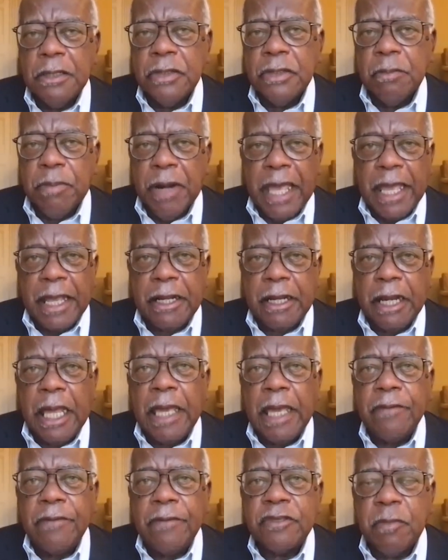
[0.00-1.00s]
The Black
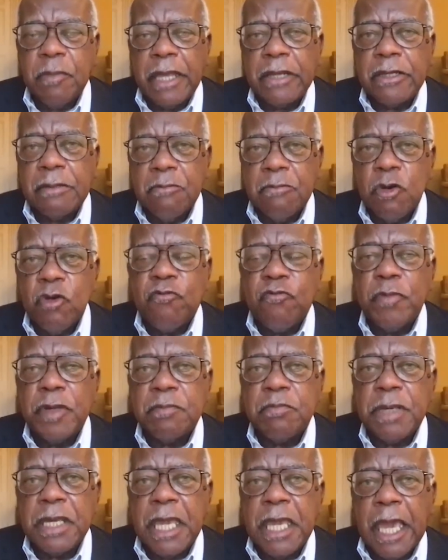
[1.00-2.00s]
Lives Matter
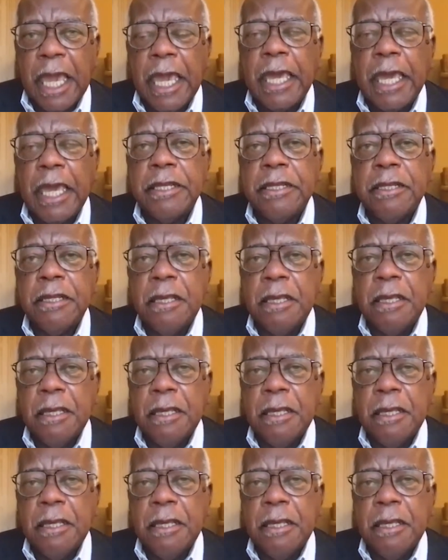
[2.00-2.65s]
movement began